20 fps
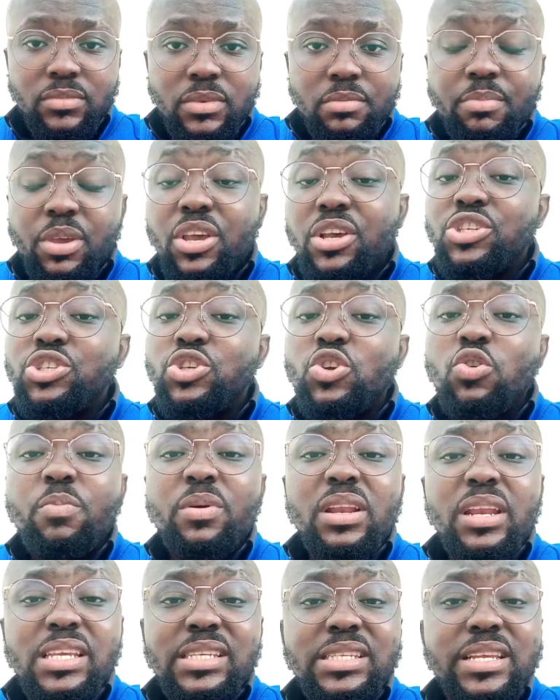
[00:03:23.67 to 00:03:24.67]
because you'll be
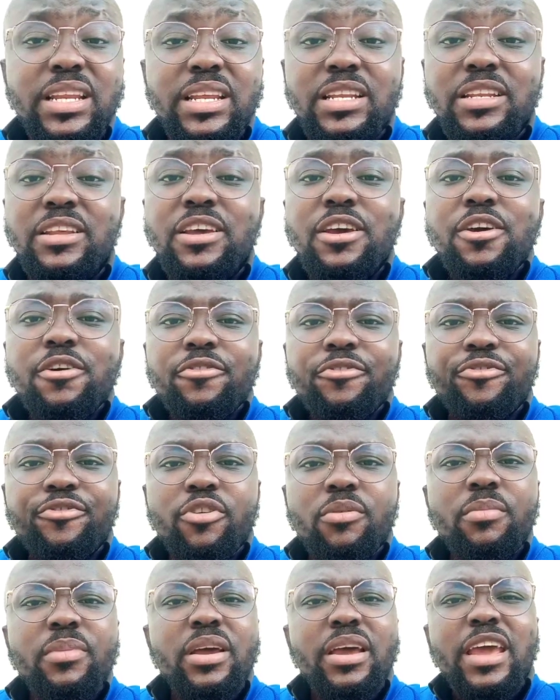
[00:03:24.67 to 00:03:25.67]
listening
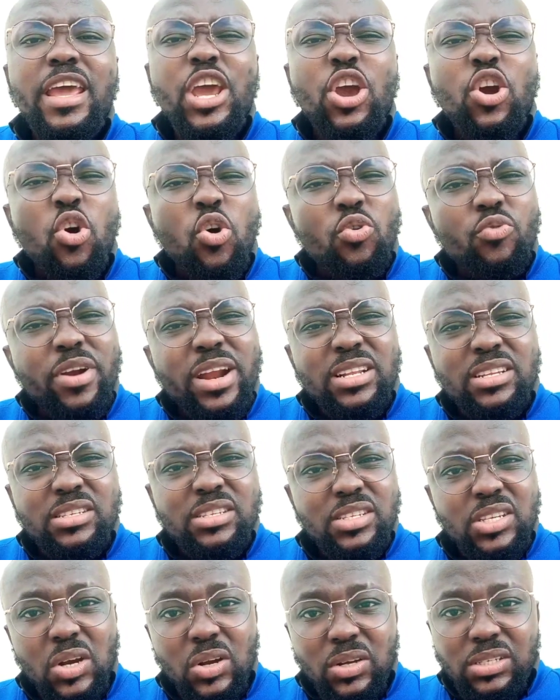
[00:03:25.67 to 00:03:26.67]
from a correct
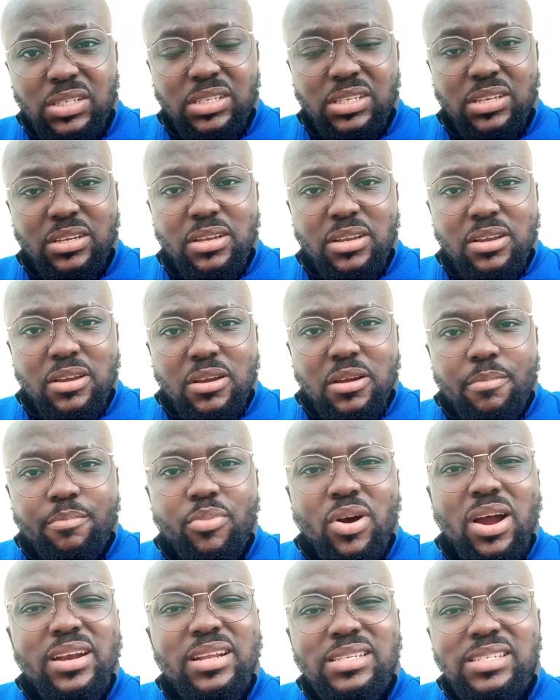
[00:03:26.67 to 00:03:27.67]
source,
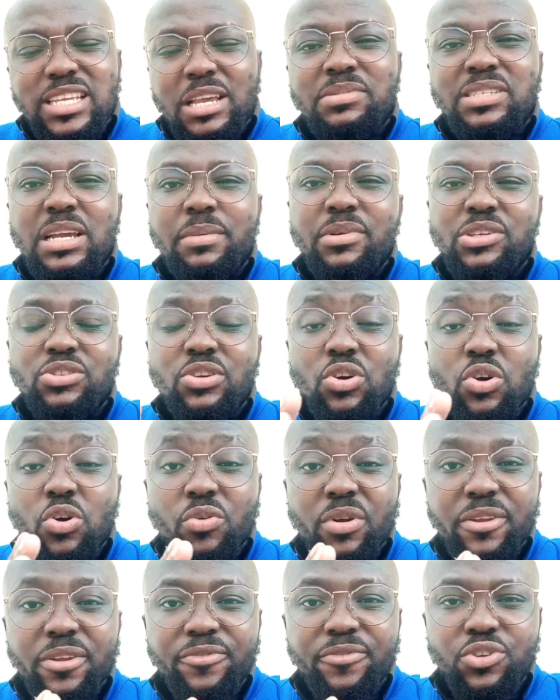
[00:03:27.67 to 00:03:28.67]
but at the same time it's not
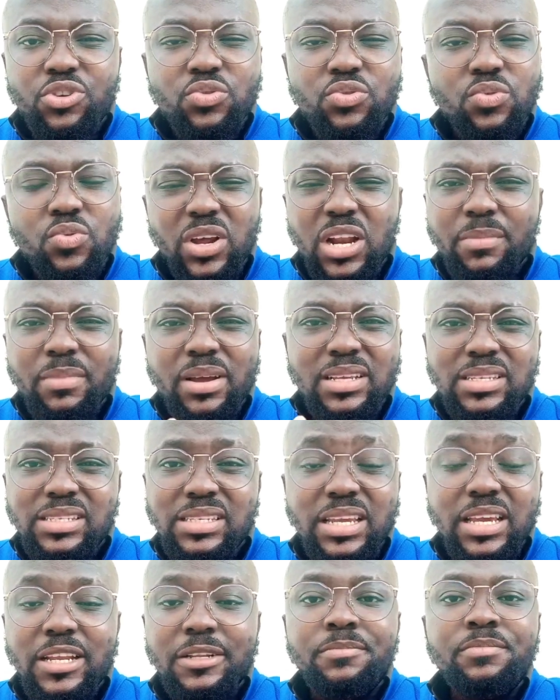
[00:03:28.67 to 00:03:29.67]
correct for you. What am I
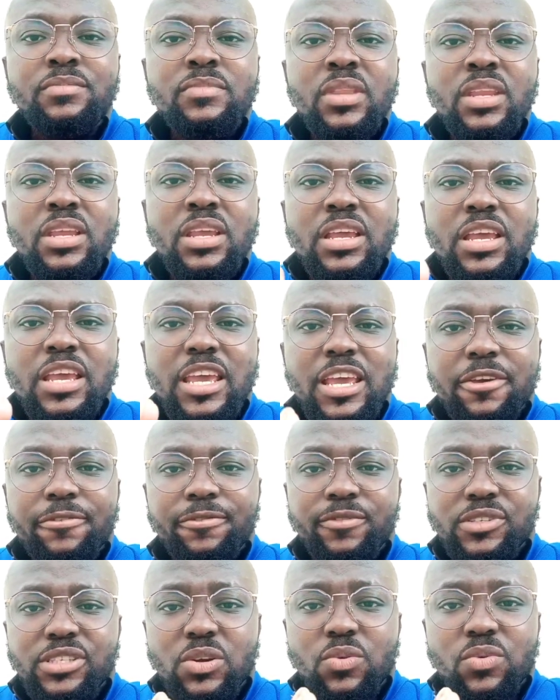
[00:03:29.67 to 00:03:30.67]
saying?
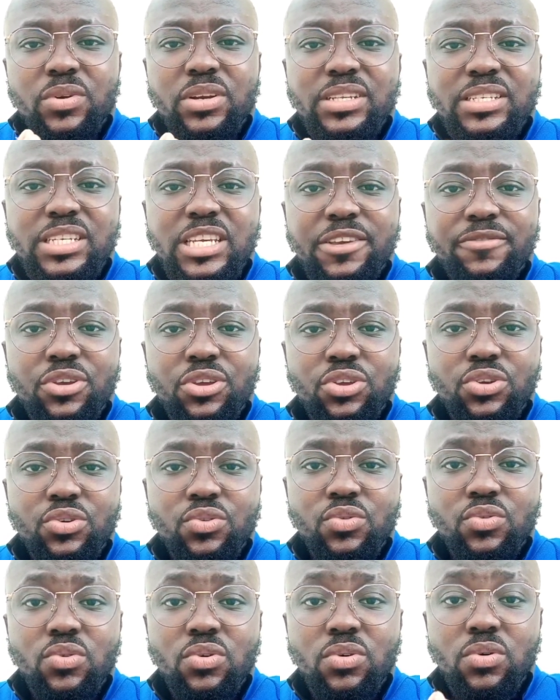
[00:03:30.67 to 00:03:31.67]
If someone is giving you
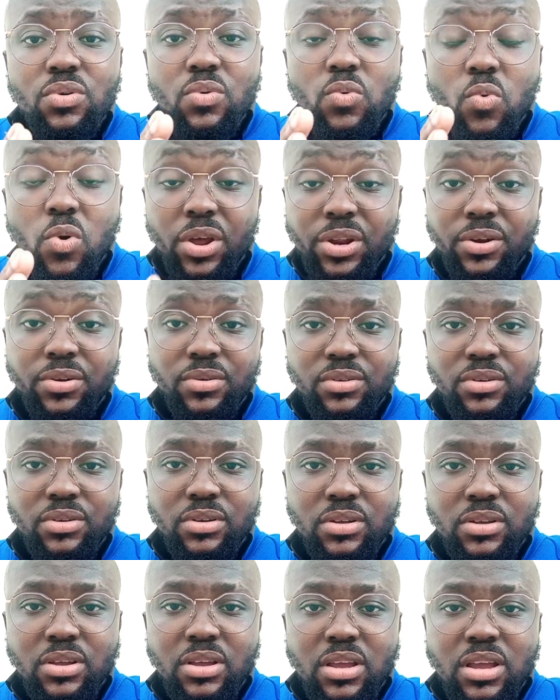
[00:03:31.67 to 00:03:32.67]
water
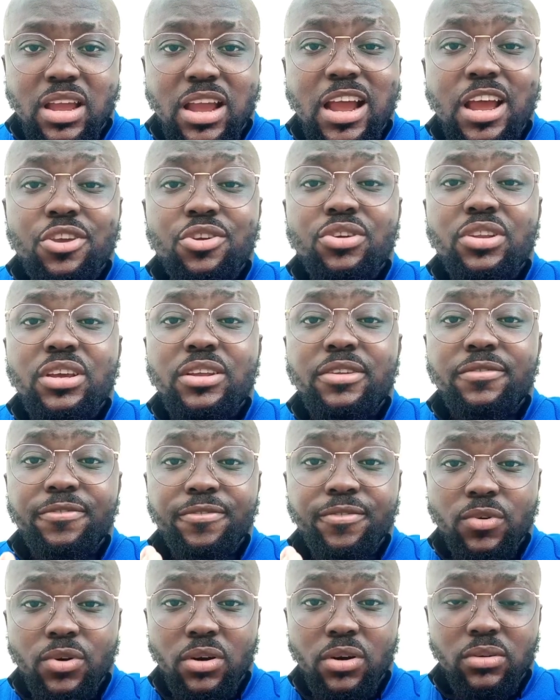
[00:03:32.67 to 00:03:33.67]
and you
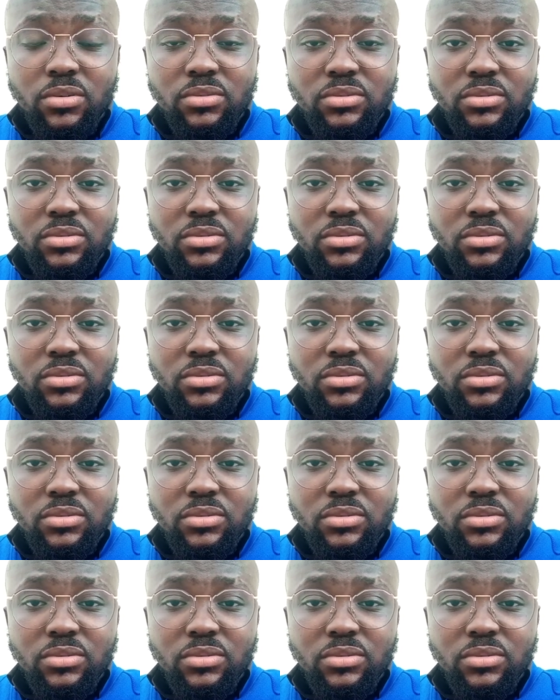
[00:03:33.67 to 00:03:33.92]
need fuel,